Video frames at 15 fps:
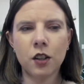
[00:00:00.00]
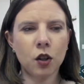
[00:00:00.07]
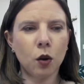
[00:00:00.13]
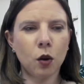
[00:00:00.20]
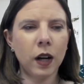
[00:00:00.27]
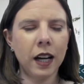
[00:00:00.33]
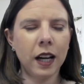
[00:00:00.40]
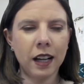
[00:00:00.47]

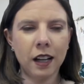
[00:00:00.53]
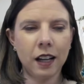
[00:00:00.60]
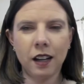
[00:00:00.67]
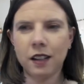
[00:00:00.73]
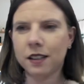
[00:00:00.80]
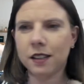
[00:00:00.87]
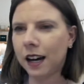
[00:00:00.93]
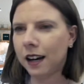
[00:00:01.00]
So it
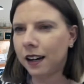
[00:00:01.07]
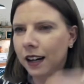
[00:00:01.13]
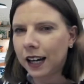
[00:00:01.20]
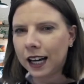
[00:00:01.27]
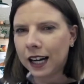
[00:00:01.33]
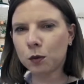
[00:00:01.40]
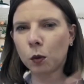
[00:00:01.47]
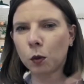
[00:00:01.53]
is, uh,
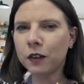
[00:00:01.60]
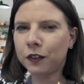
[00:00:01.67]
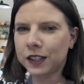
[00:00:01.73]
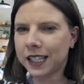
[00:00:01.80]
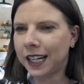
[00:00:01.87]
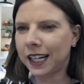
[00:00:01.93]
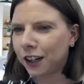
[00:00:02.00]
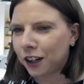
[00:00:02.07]
it's wonderful
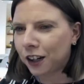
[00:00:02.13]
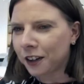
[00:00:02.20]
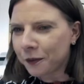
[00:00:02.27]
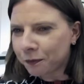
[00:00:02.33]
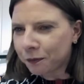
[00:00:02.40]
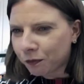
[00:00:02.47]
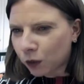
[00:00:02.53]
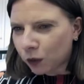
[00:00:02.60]
to hear
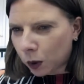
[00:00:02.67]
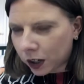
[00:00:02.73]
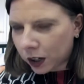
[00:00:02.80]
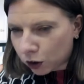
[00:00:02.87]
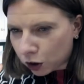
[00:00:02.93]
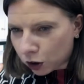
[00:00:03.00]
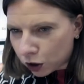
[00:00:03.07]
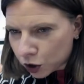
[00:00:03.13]
where
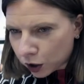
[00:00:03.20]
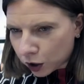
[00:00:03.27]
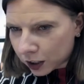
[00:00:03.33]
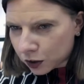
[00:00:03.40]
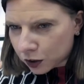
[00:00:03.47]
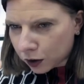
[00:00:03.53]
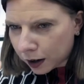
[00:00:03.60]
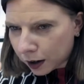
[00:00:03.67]
you're all joining
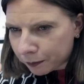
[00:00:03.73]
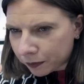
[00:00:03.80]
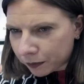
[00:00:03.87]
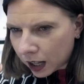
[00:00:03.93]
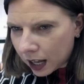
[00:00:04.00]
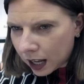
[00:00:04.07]
us from.